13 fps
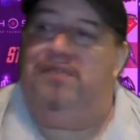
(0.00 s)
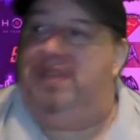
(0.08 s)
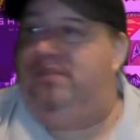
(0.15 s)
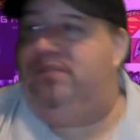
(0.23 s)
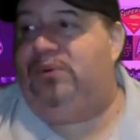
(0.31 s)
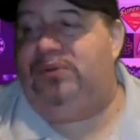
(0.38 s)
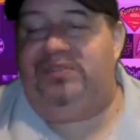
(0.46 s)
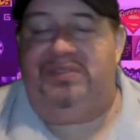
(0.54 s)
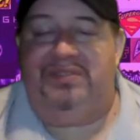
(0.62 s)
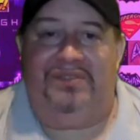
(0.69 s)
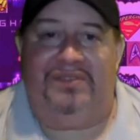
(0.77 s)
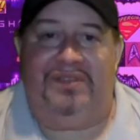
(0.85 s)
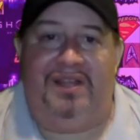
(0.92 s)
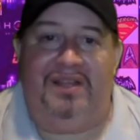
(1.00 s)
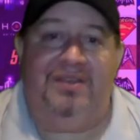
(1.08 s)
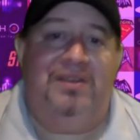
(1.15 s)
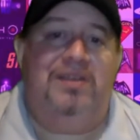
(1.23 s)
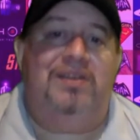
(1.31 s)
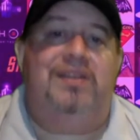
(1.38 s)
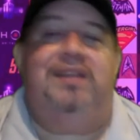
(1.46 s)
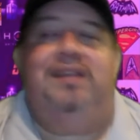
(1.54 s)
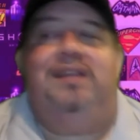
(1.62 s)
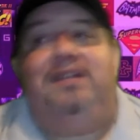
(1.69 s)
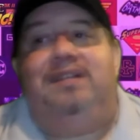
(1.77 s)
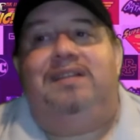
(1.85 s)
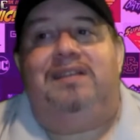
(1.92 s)
And of course this is not good
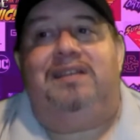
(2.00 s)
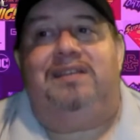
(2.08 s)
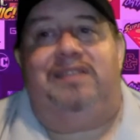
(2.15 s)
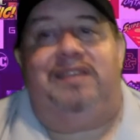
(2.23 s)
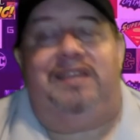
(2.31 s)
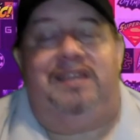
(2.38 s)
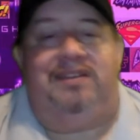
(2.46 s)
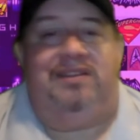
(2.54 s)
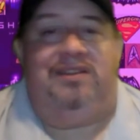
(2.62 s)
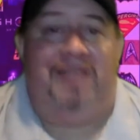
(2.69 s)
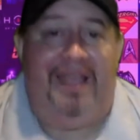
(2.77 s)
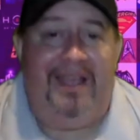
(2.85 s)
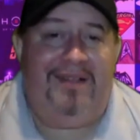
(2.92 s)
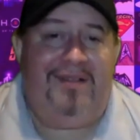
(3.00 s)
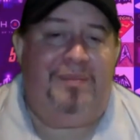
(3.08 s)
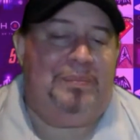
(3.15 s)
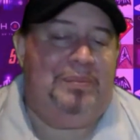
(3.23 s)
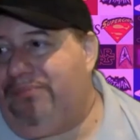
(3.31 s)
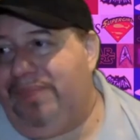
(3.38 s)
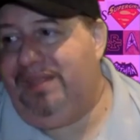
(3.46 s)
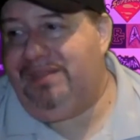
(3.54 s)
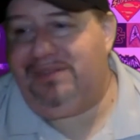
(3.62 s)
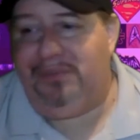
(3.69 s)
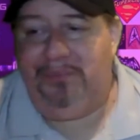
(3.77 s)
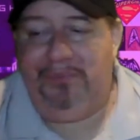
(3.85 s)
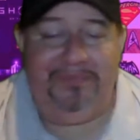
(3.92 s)
because they need her help.
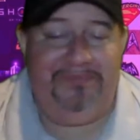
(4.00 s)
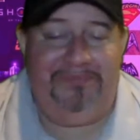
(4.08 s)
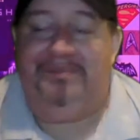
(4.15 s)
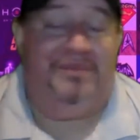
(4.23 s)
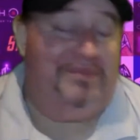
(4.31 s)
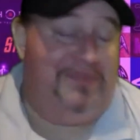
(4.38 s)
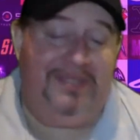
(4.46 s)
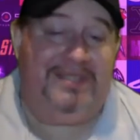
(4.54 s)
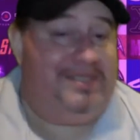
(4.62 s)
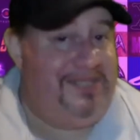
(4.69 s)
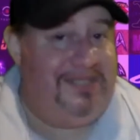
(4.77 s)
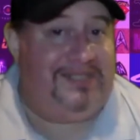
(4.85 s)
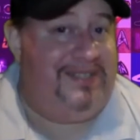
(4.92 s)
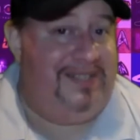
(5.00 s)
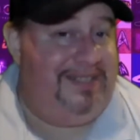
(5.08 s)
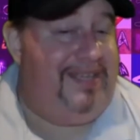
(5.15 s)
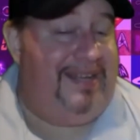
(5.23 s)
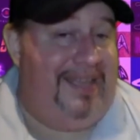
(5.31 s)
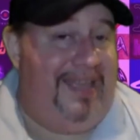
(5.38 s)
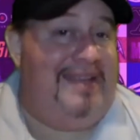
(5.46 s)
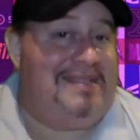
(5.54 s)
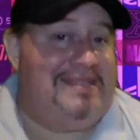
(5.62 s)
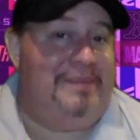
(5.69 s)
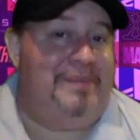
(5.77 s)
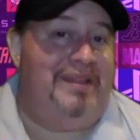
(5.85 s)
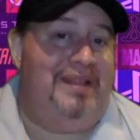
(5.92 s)
So this is just yet again
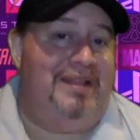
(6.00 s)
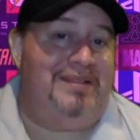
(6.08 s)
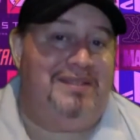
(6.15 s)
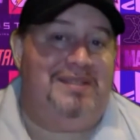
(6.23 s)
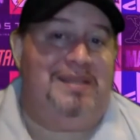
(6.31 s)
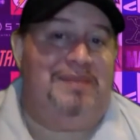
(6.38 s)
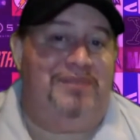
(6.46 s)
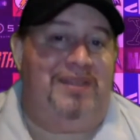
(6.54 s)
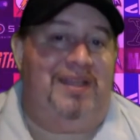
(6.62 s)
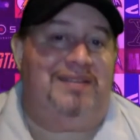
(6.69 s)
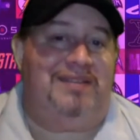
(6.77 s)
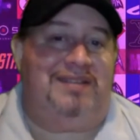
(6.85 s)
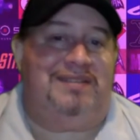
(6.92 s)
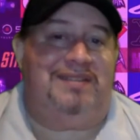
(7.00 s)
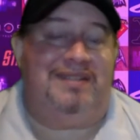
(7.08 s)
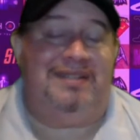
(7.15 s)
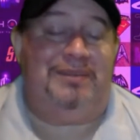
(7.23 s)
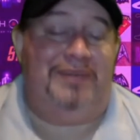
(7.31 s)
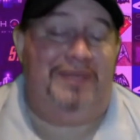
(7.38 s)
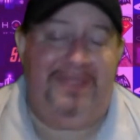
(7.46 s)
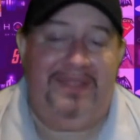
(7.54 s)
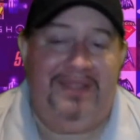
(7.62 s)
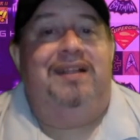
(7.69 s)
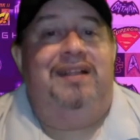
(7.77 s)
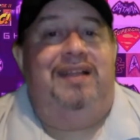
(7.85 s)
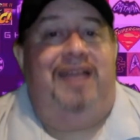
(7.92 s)
something that Team Flash has to deal with,
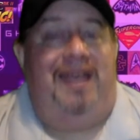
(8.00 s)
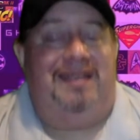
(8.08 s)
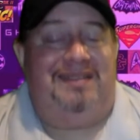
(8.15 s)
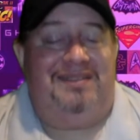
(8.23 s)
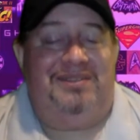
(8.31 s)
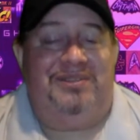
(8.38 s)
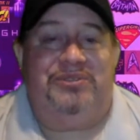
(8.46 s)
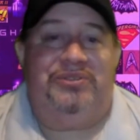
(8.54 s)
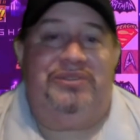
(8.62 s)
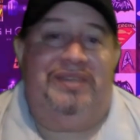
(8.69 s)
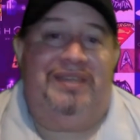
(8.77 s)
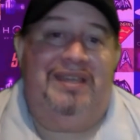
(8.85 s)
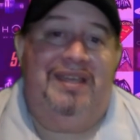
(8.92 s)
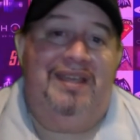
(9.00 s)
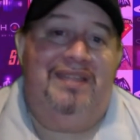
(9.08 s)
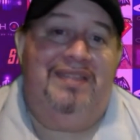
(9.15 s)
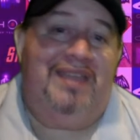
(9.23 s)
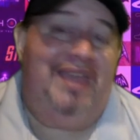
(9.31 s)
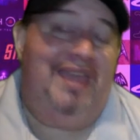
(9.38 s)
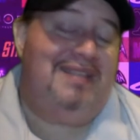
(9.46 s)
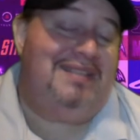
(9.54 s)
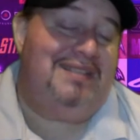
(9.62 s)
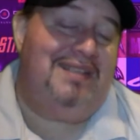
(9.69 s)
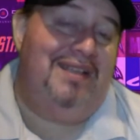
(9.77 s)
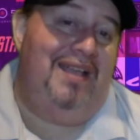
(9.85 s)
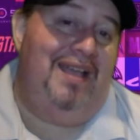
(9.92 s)
as is usually the case.